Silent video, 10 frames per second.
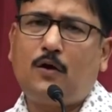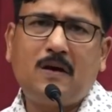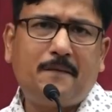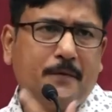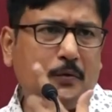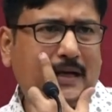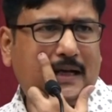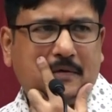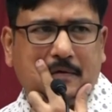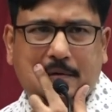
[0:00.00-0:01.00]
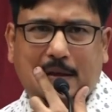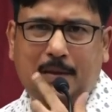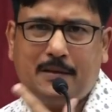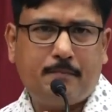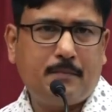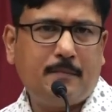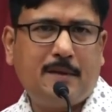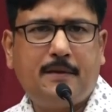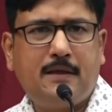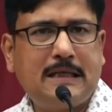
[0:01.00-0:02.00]
all of you can know, I mean,
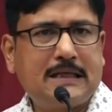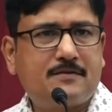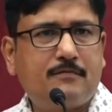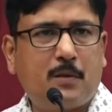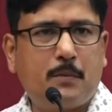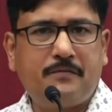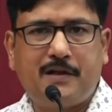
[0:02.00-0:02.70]
maybe next one month,